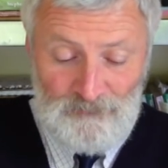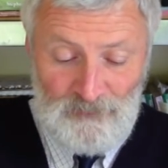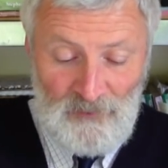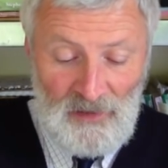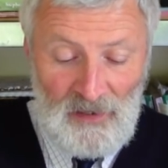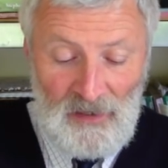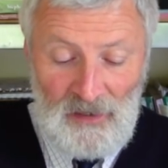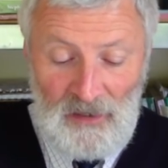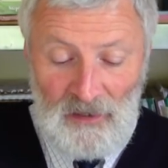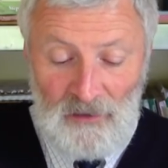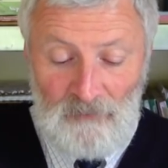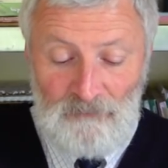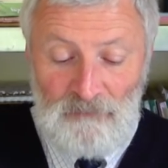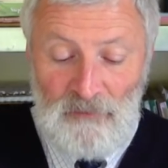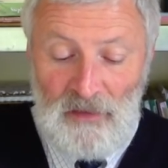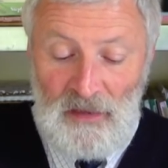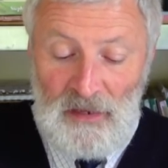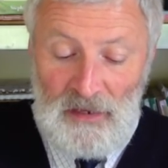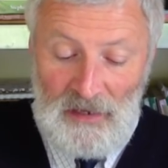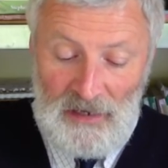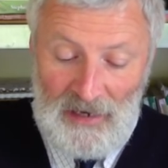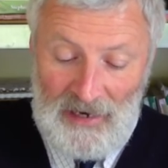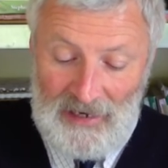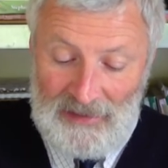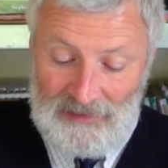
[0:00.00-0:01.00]
Um,
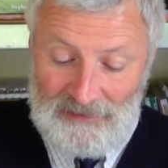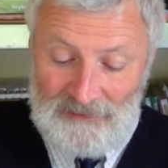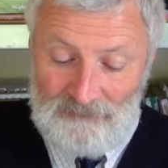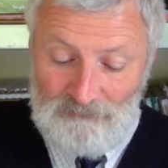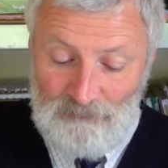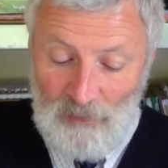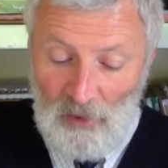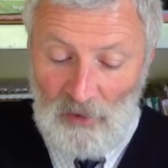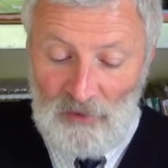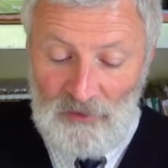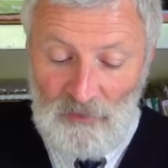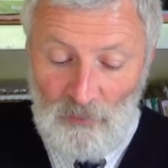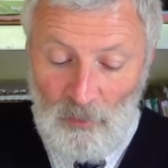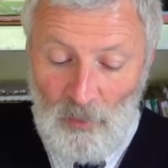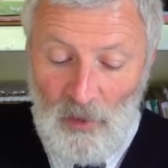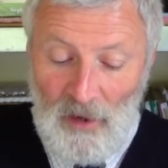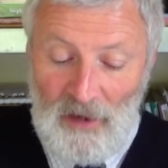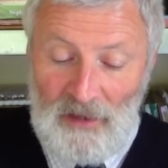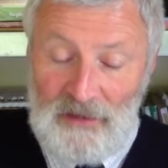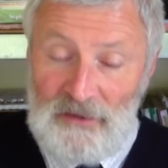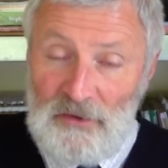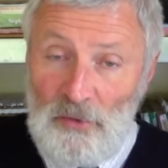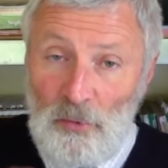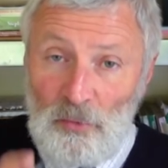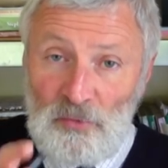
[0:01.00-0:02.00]
and by the
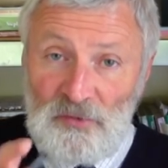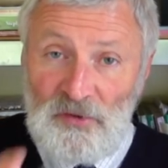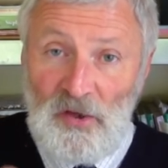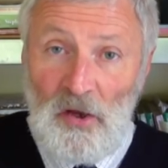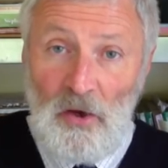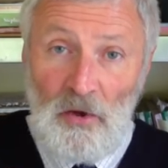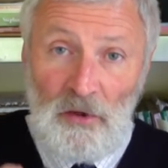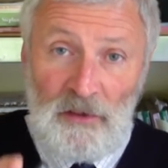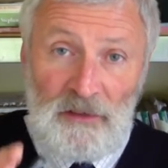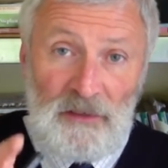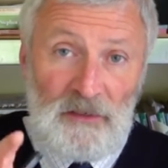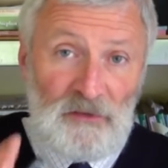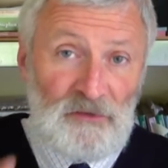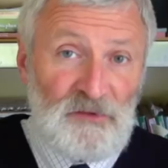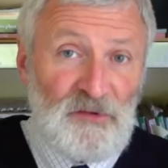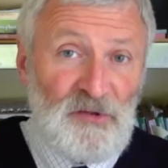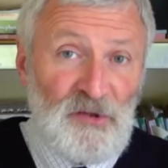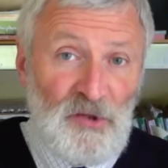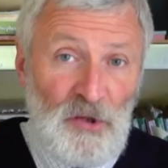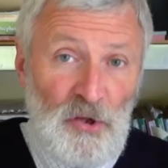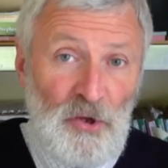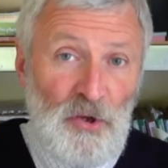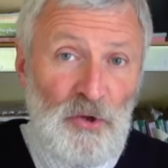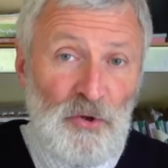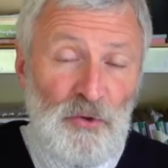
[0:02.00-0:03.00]
way, your Tiger
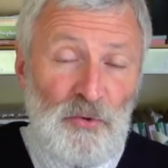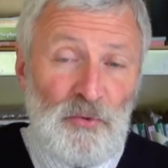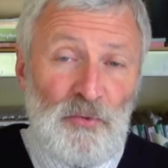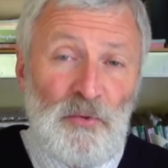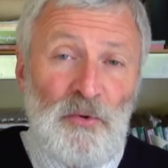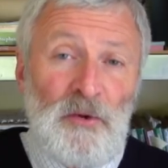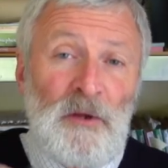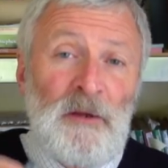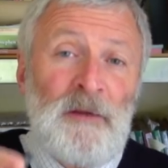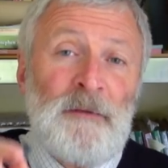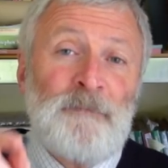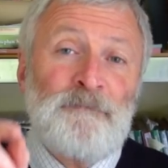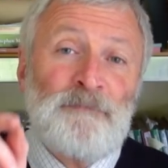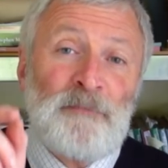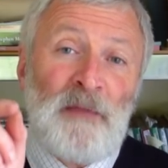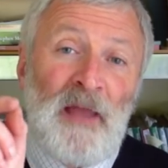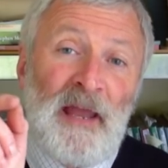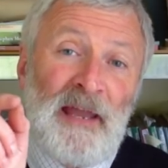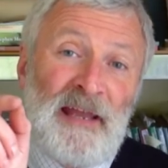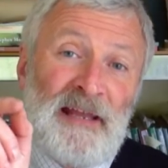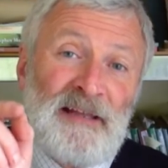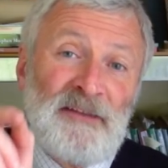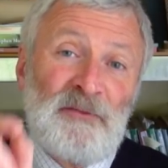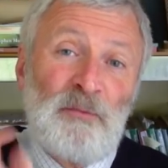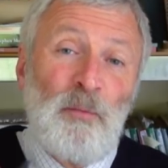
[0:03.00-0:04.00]
Two
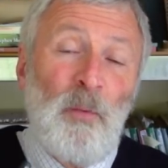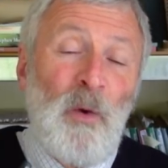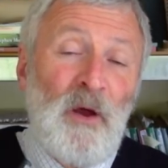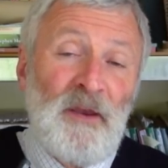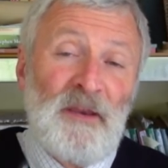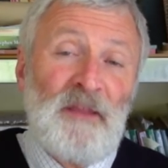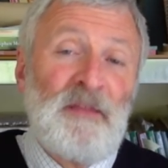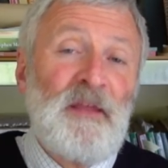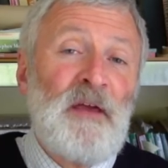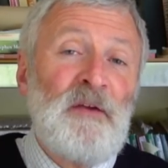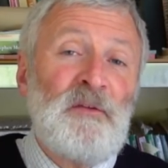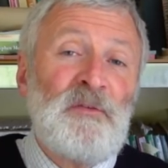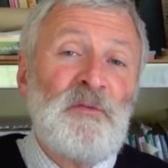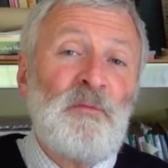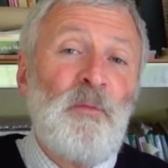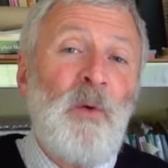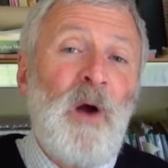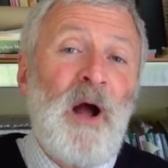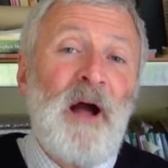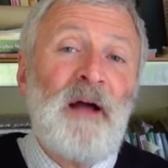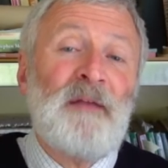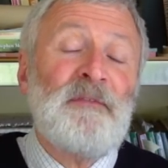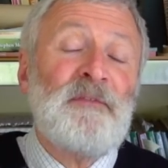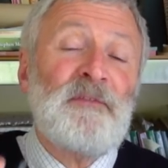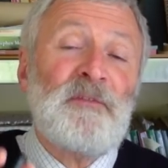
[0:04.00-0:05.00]
it's one of those
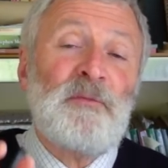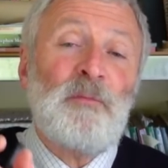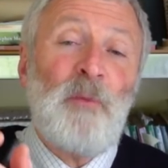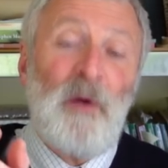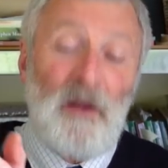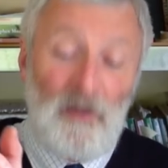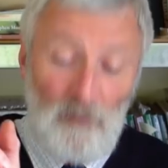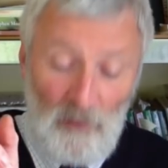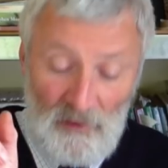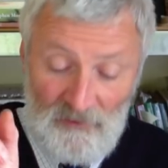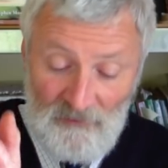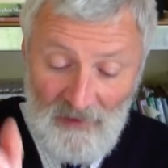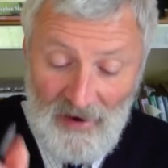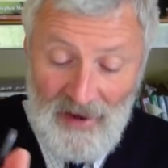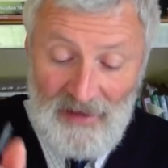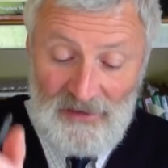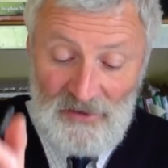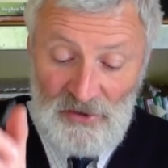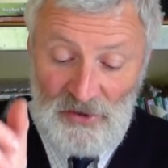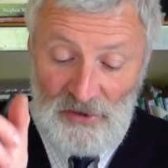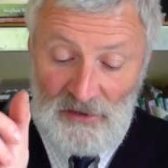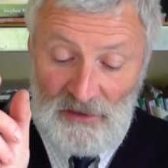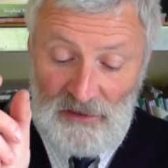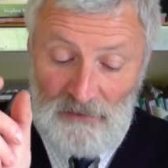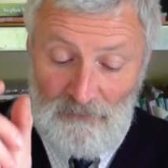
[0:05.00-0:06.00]
ones where we've
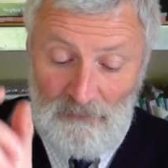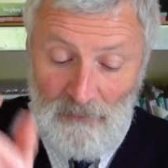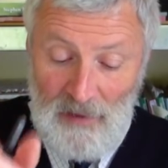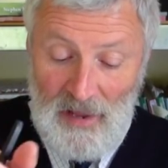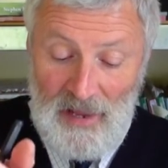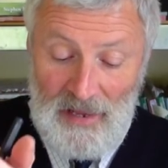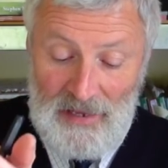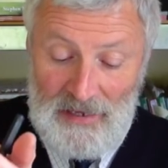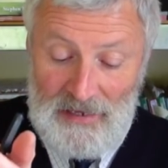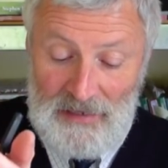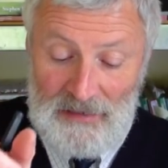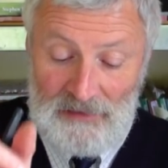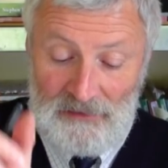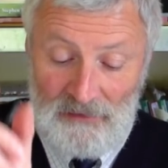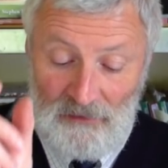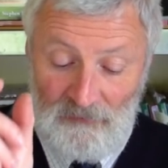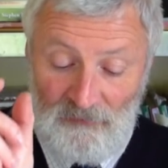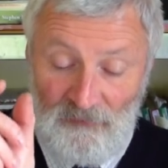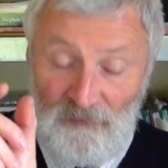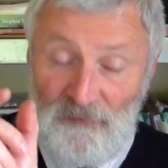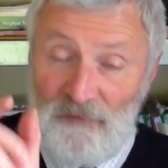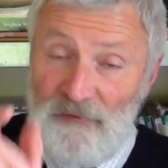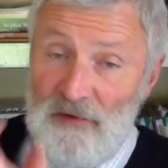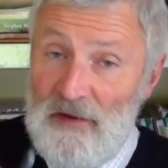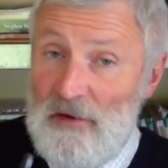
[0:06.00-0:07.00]
actually made a
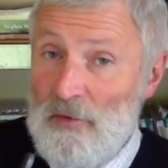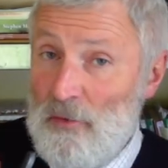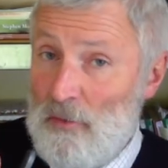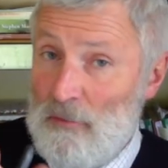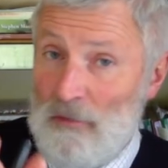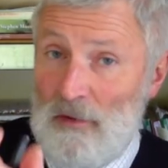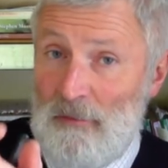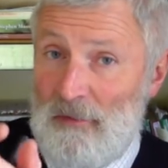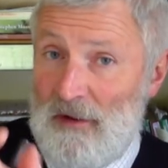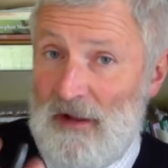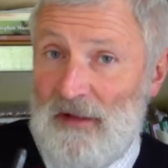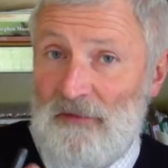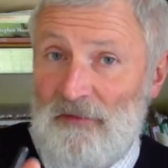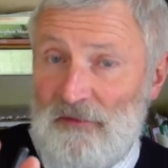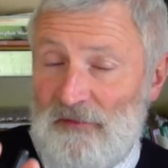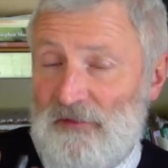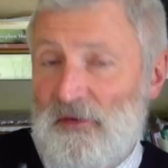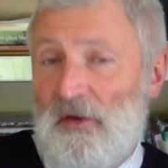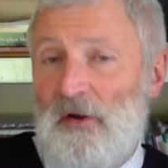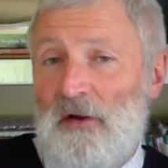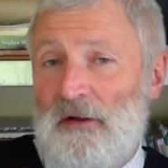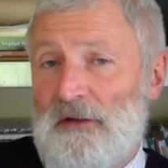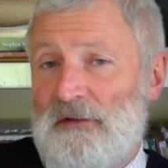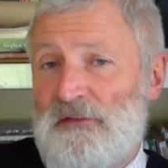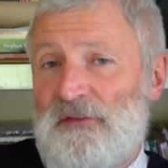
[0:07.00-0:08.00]
film about the
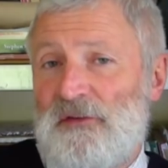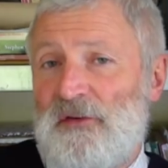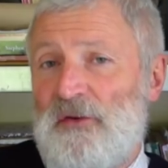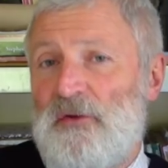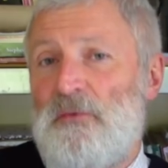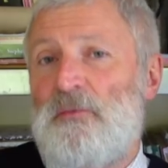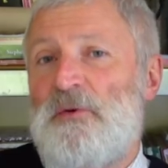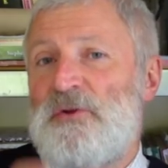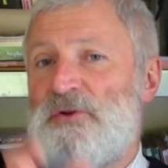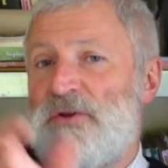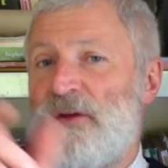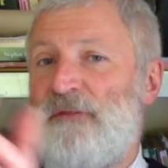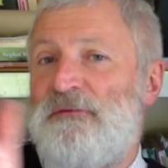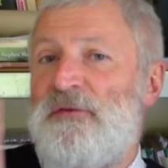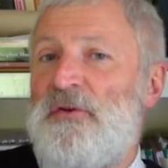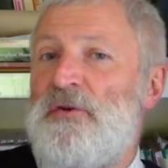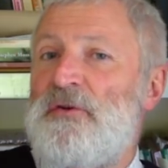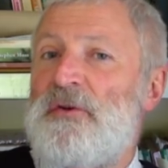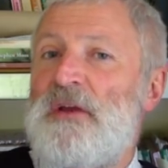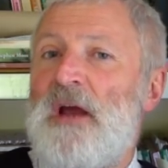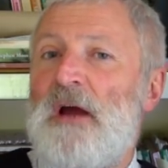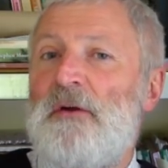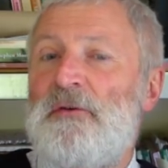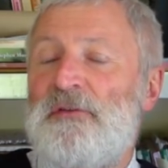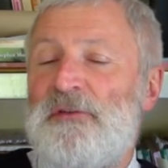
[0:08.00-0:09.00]
Tiger 2, which if you
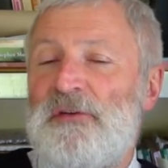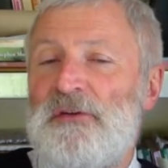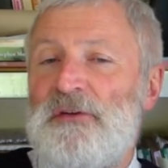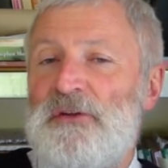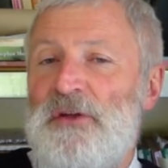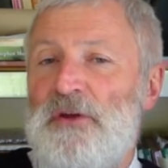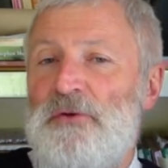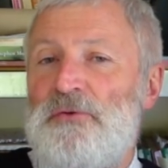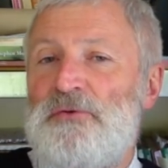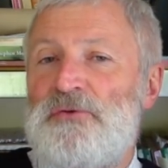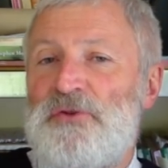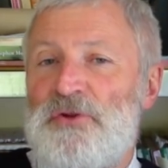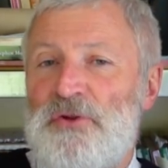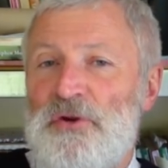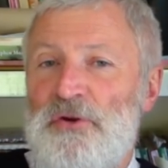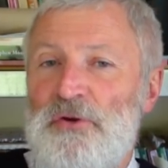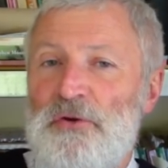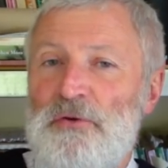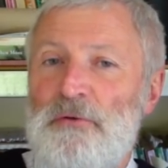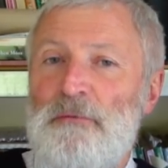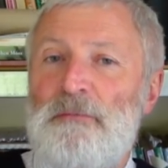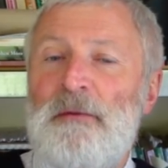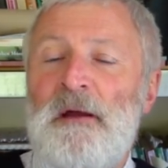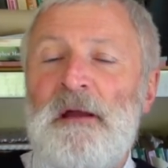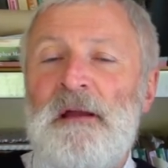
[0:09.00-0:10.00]
go to
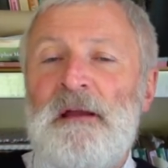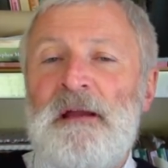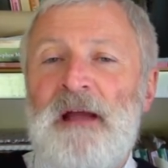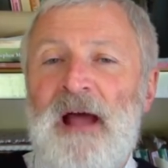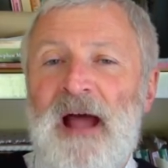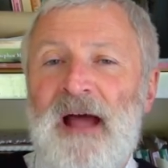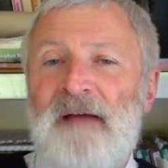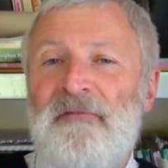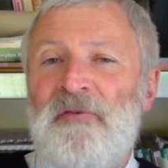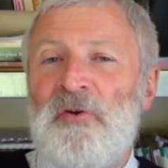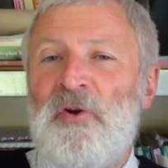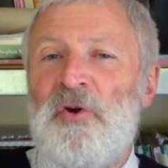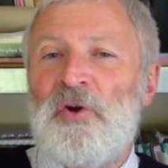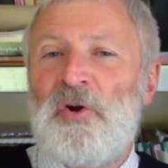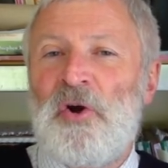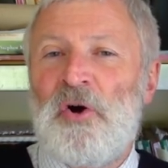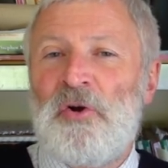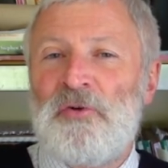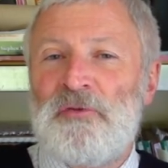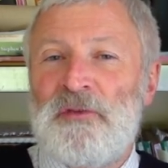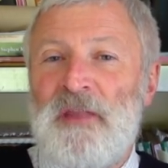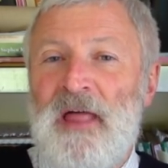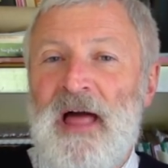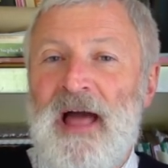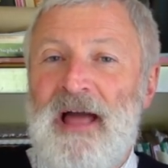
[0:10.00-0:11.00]
YouTube, have a look
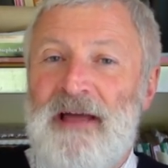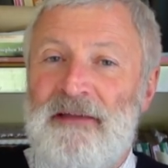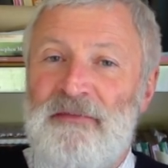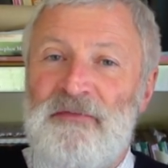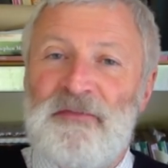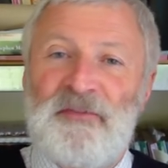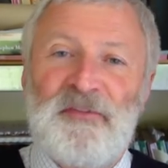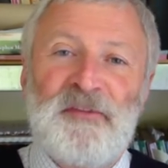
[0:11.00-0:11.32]
on that.